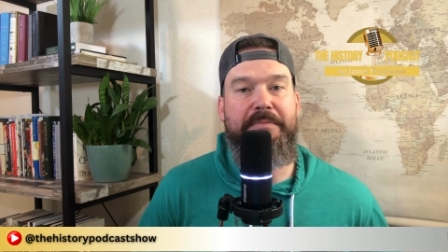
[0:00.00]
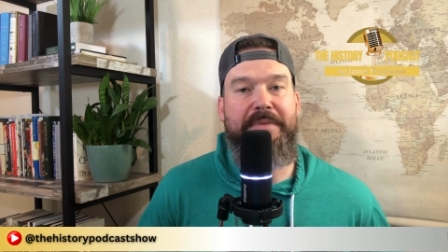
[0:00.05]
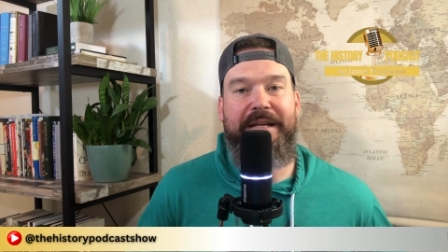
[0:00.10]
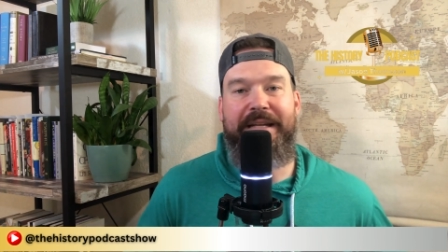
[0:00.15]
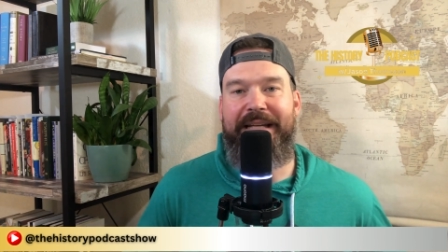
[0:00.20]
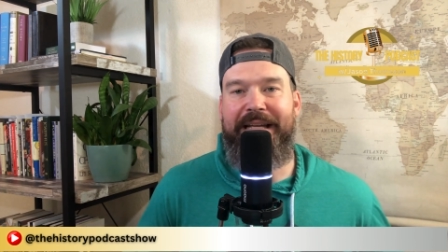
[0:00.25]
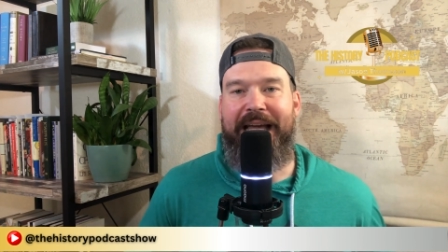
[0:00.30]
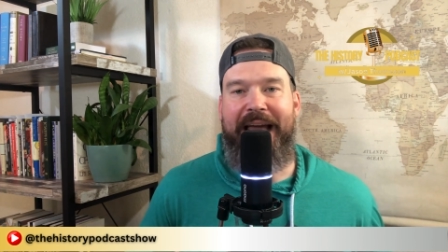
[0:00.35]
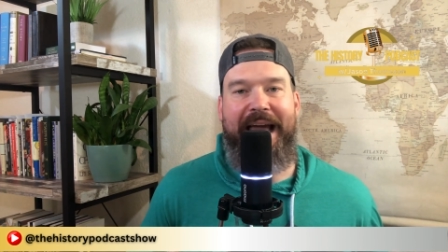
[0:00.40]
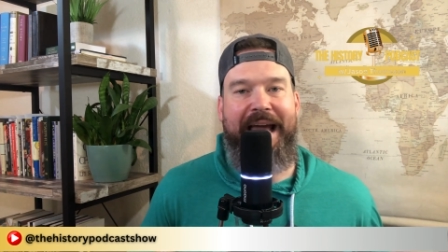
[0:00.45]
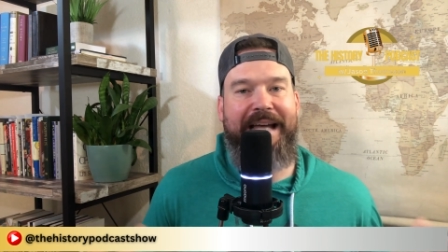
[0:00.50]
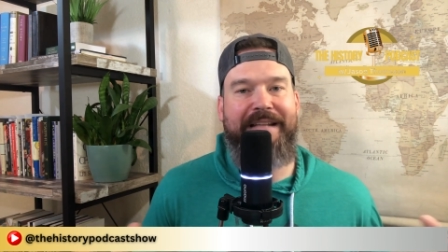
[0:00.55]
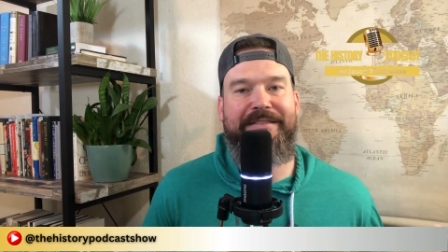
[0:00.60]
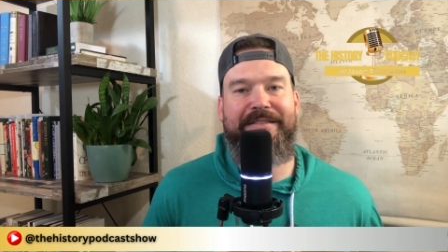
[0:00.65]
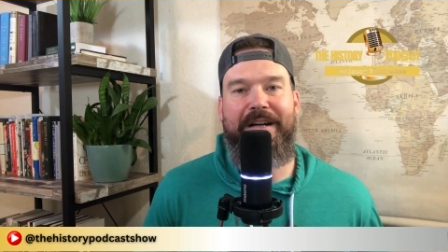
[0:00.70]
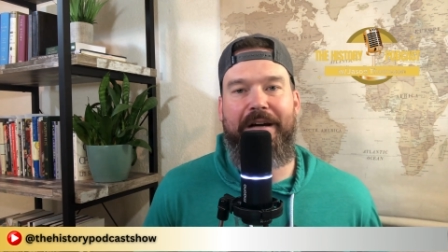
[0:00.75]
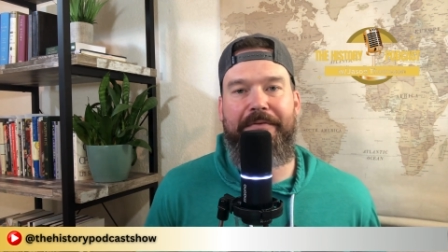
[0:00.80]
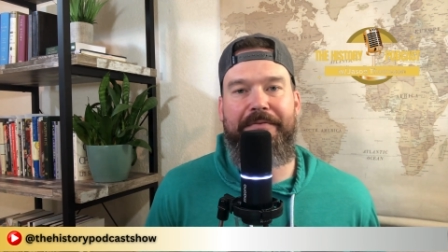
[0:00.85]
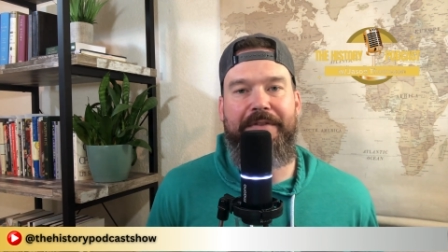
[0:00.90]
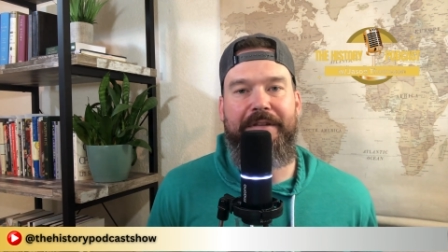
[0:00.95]
meaning hands
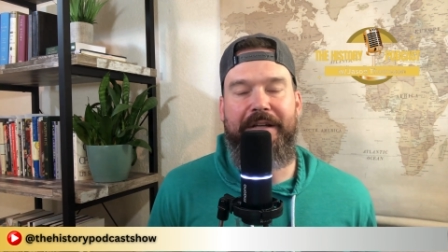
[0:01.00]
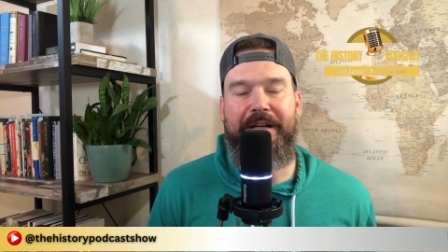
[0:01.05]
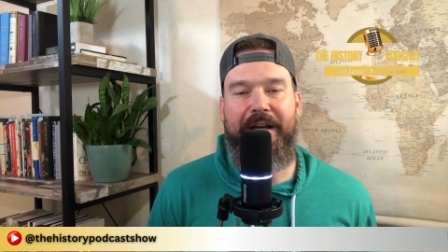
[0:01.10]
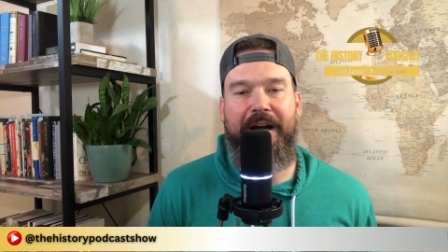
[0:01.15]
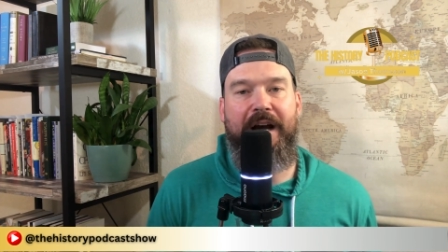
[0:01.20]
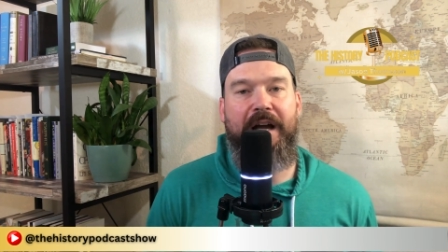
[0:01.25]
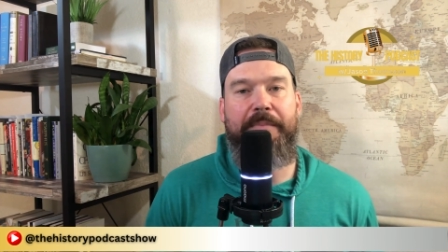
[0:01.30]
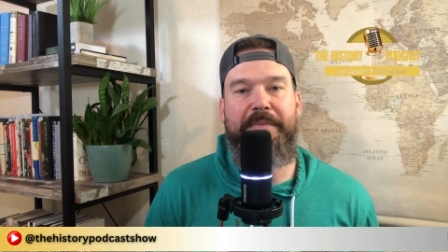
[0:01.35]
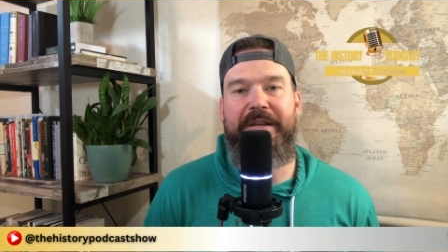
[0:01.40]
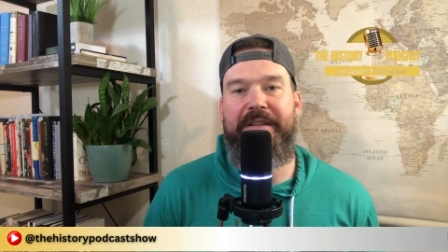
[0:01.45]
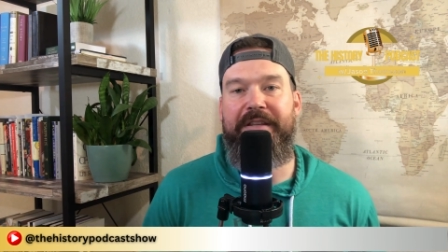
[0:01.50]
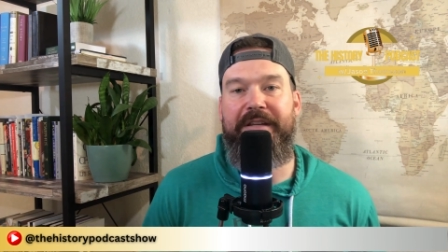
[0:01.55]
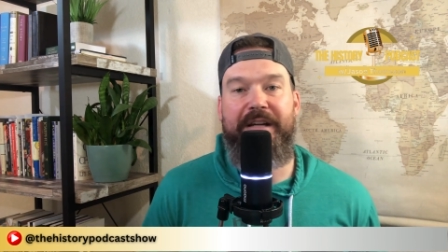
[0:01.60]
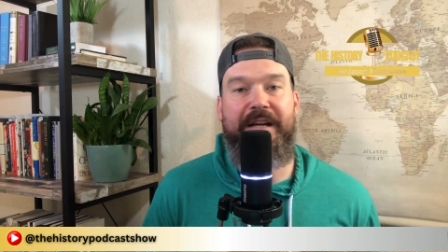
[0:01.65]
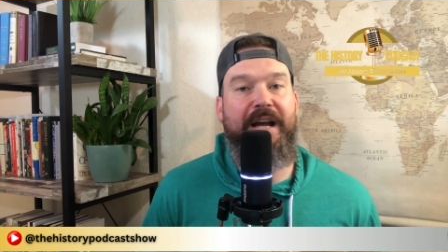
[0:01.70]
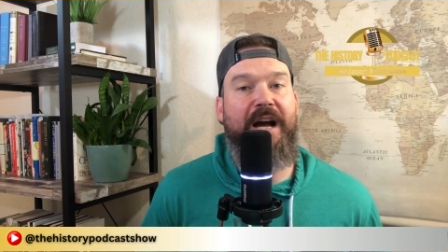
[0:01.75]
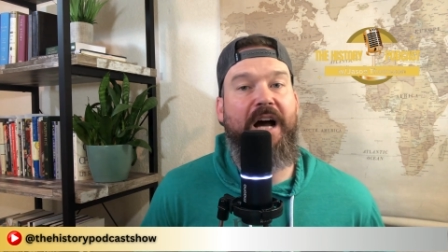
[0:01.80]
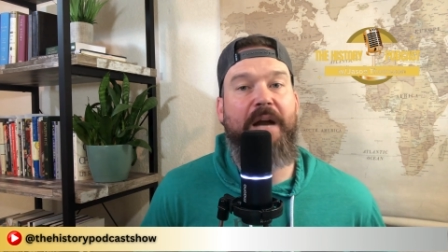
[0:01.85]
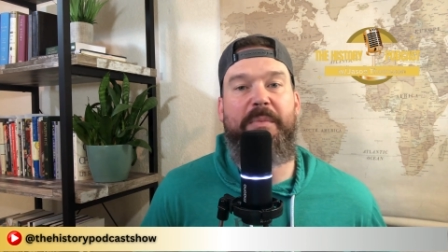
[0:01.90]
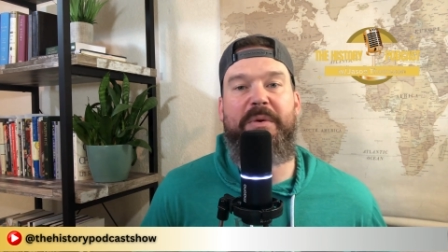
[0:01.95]
off the
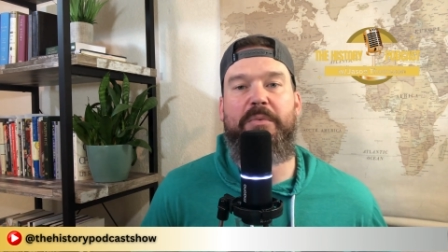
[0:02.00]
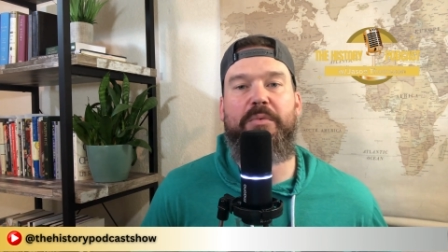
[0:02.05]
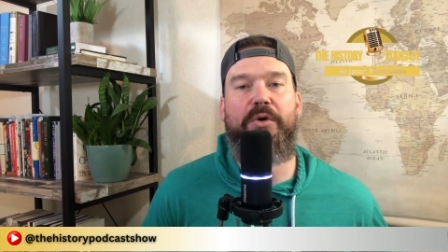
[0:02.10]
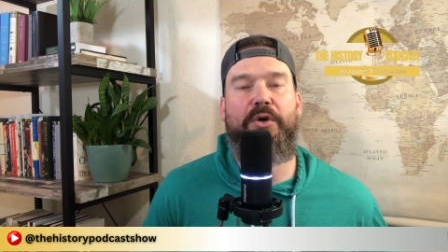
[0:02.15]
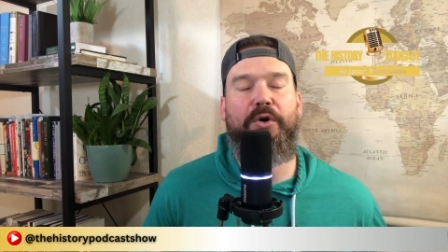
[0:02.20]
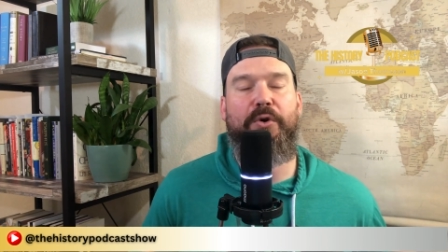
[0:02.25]
economy will